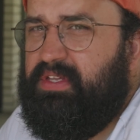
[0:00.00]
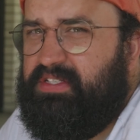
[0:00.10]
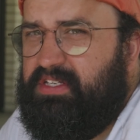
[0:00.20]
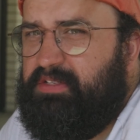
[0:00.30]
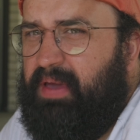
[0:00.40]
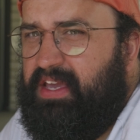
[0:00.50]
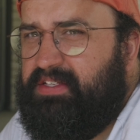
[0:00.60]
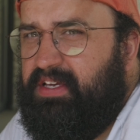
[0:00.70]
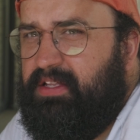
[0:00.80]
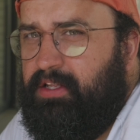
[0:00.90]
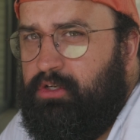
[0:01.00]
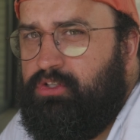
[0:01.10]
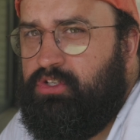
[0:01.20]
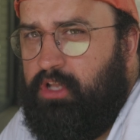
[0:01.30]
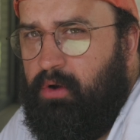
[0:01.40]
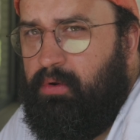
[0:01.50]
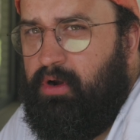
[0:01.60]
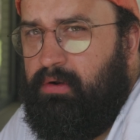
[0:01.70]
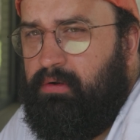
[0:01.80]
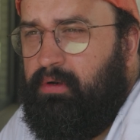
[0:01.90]
this is pacing a little
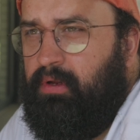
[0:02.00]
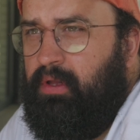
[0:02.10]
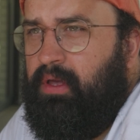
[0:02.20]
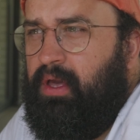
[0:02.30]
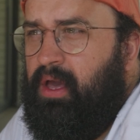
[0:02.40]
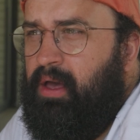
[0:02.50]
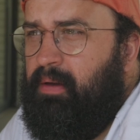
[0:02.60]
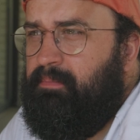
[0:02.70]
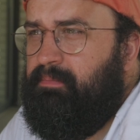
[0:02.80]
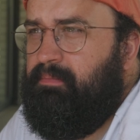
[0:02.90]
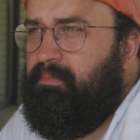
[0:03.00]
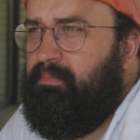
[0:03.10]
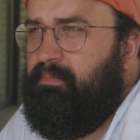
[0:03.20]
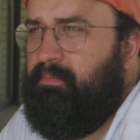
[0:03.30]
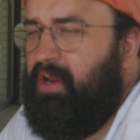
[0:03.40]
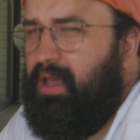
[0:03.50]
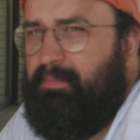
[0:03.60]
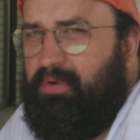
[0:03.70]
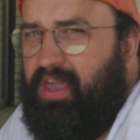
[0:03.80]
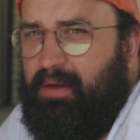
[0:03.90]
slower, but
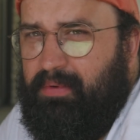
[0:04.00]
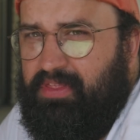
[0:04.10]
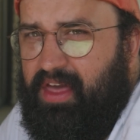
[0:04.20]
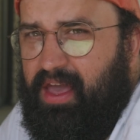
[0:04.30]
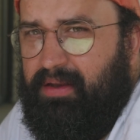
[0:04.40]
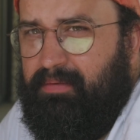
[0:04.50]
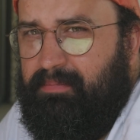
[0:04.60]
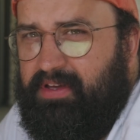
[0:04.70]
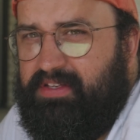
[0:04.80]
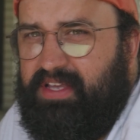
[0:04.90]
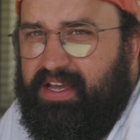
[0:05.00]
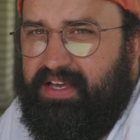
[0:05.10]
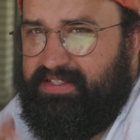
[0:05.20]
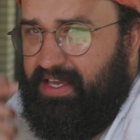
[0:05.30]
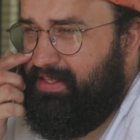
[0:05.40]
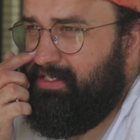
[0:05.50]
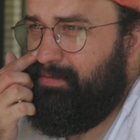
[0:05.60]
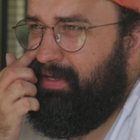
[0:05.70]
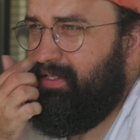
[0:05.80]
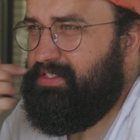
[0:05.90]
I'm okay with that because, like I say, these
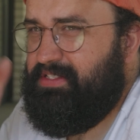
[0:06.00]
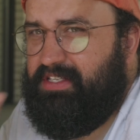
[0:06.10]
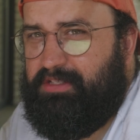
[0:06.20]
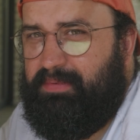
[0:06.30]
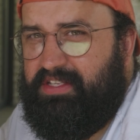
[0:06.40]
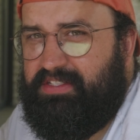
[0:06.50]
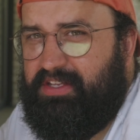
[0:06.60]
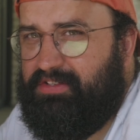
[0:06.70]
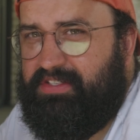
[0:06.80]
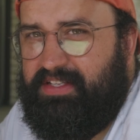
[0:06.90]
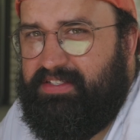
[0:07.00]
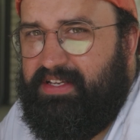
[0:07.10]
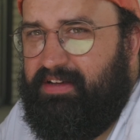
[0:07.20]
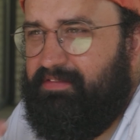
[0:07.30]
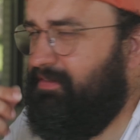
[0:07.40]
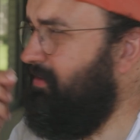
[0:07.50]
beans, they're sensitive.